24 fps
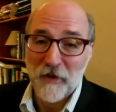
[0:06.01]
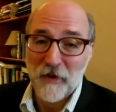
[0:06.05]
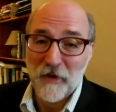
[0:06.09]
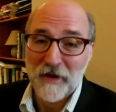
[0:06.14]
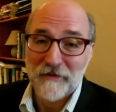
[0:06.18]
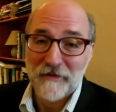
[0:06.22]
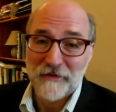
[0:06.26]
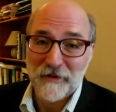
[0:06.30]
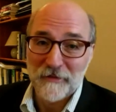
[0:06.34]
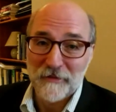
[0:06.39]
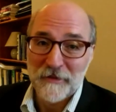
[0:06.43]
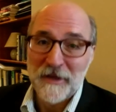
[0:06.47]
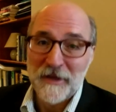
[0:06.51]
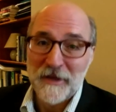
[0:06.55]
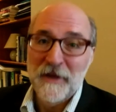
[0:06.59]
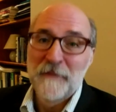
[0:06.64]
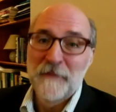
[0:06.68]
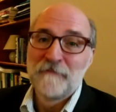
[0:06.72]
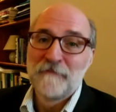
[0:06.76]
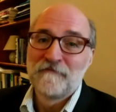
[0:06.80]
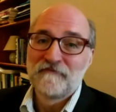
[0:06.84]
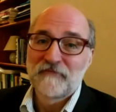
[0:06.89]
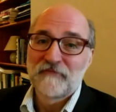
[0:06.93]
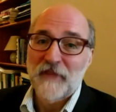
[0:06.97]
And one of them,
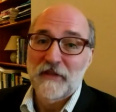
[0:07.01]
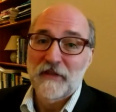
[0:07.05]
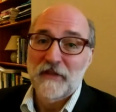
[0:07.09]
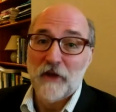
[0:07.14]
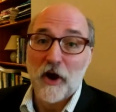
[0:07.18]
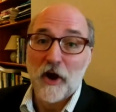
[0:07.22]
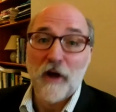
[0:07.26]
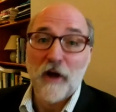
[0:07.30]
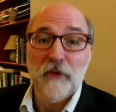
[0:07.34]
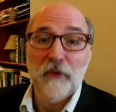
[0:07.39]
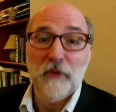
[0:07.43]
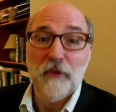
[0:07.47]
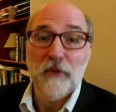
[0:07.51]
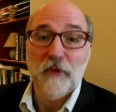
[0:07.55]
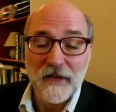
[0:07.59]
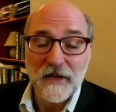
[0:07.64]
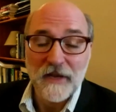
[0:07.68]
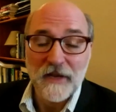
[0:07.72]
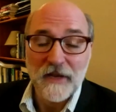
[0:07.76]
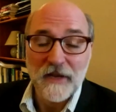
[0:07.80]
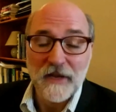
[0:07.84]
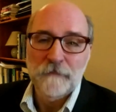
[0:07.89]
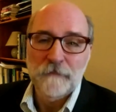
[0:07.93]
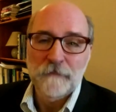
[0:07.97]
the
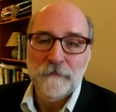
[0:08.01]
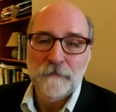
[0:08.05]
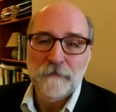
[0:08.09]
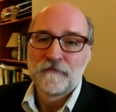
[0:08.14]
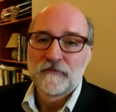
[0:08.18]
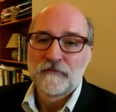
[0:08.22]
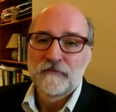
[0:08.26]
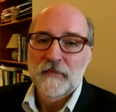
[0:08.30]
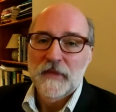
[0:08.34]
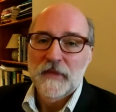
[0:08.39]
heartbreaking one,